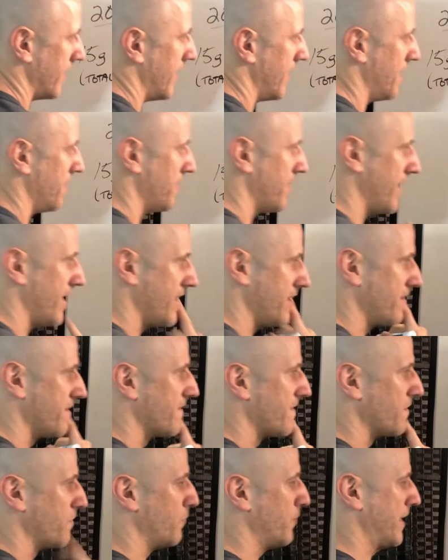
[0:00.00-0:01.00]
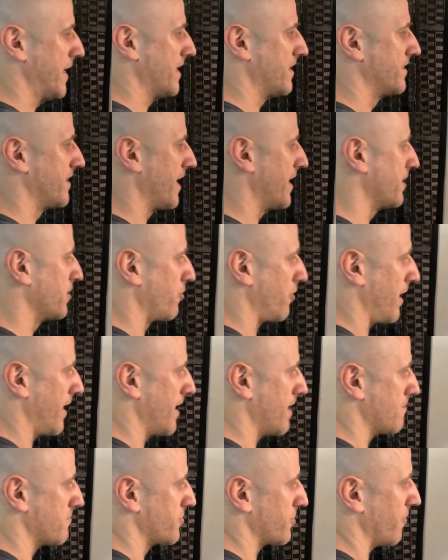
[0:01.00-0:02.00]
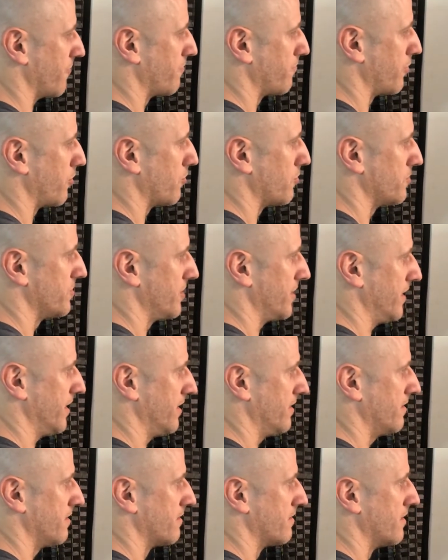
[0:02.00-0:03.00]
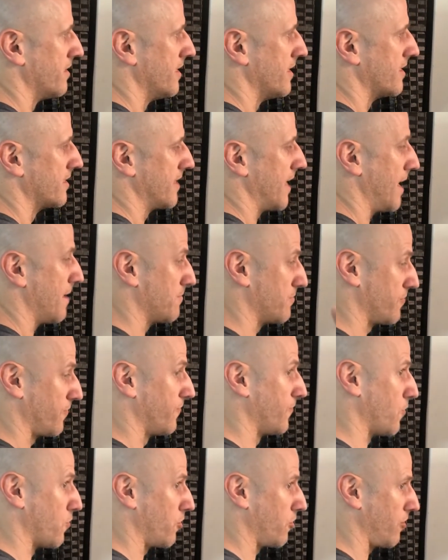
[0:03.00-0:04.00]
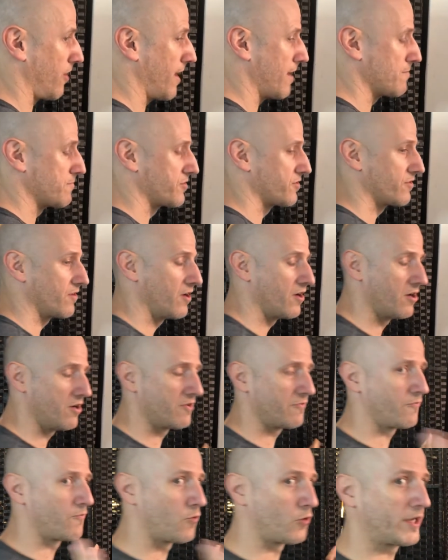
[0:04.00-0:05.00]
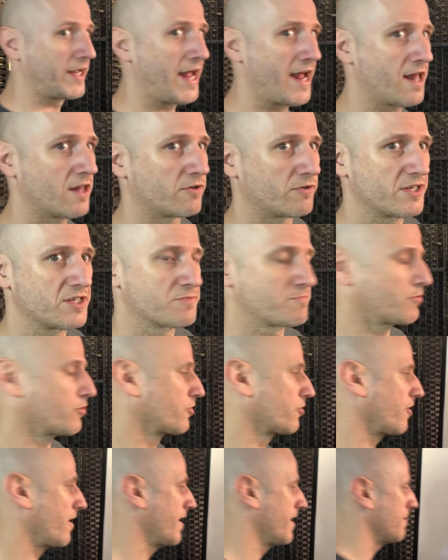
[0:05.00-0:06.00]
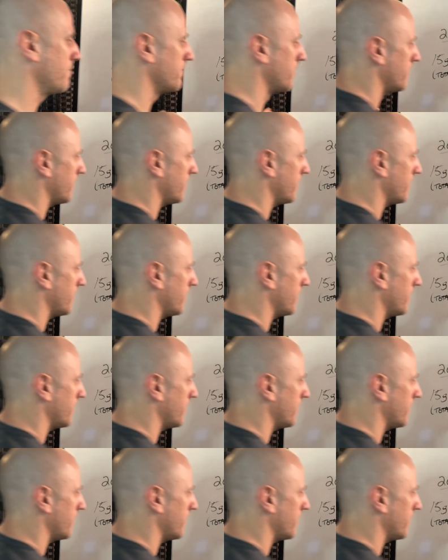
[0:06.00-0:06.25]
And then we had 10 grams of protein times 4 calories per gram.